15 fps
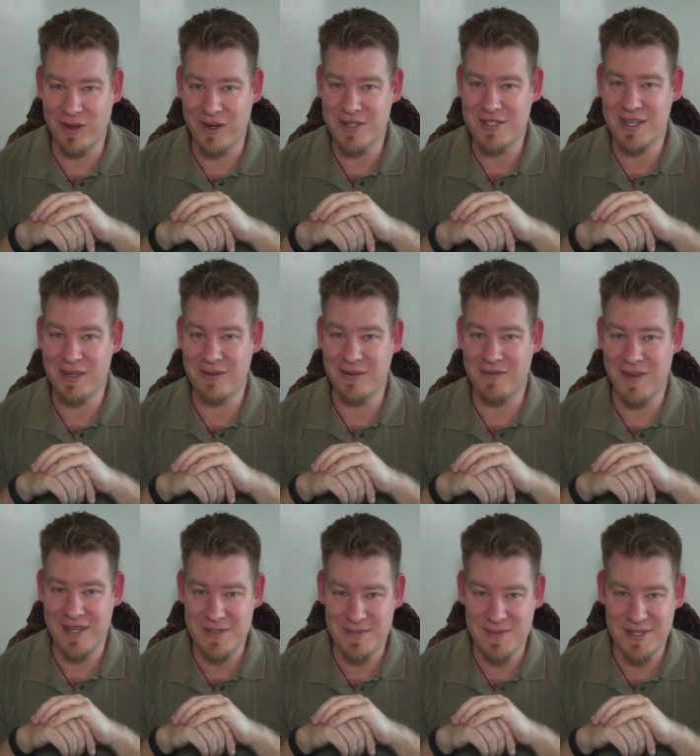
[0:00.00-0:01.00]
large-scale
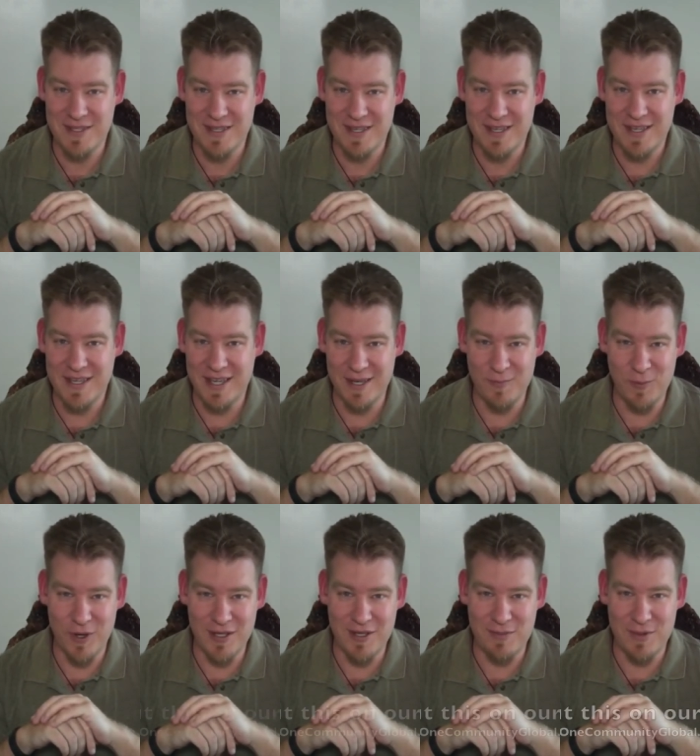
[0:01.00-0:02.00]
investment in
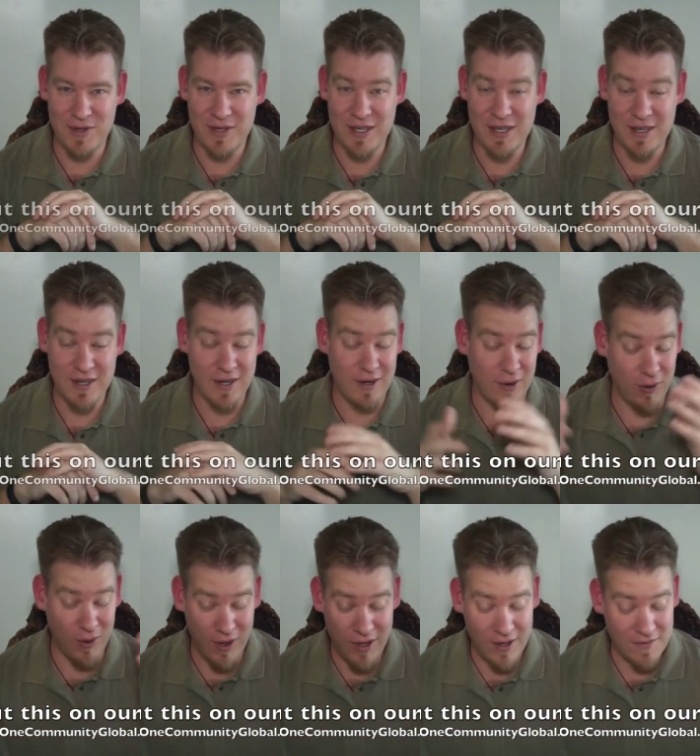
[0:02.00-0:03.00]
One Community,
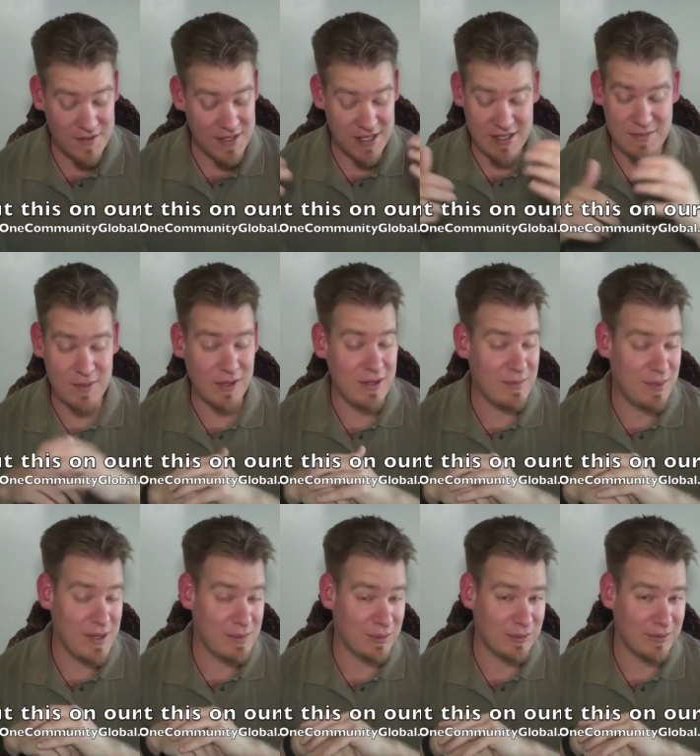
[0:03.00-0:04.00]
or if 6 million
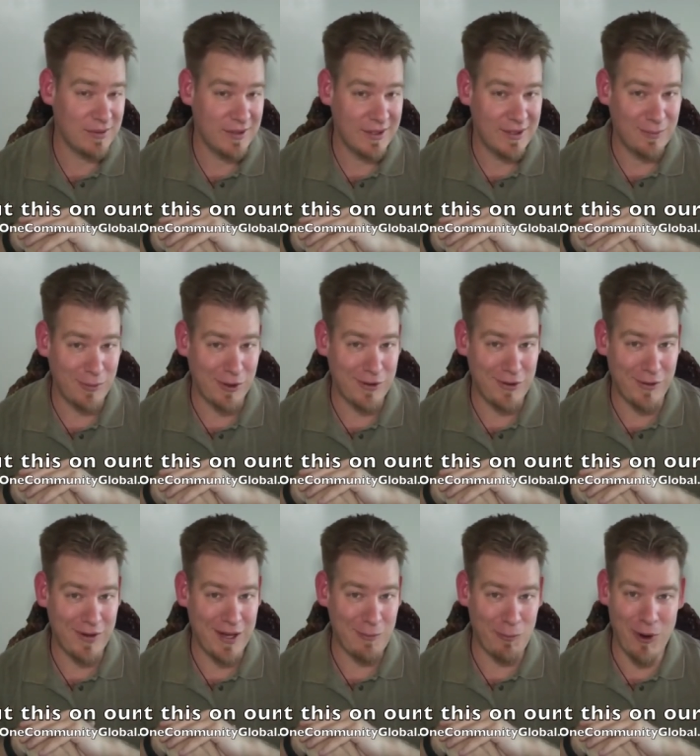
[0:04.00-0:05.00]
people were to
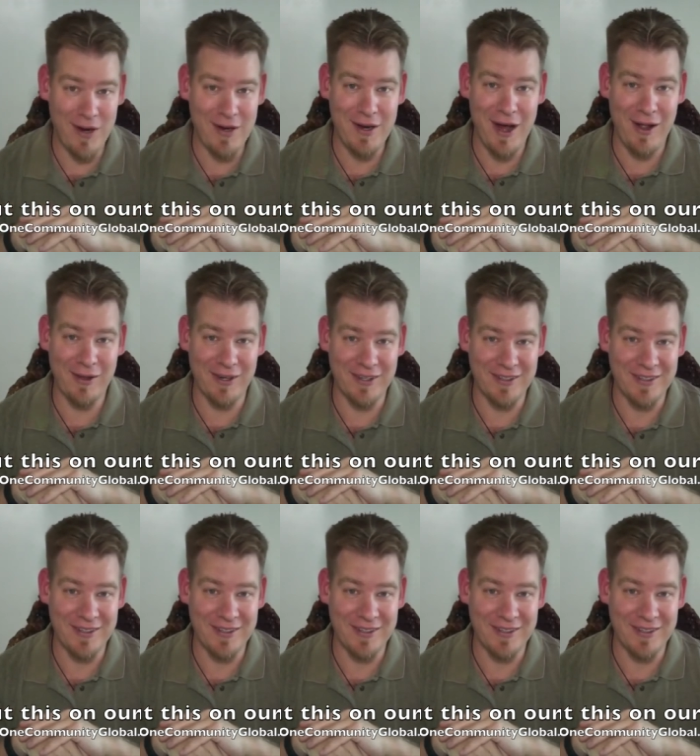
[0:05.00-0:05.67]
donate $1,